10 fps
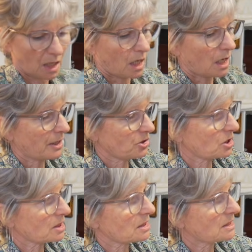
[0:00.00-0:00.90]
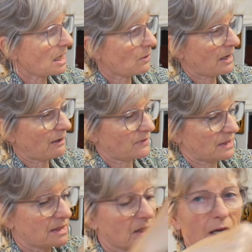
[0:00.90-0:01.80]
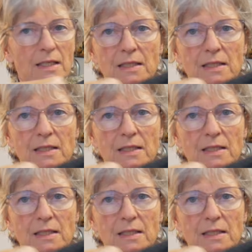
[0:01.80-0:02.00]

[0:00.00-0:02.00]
I just now have the side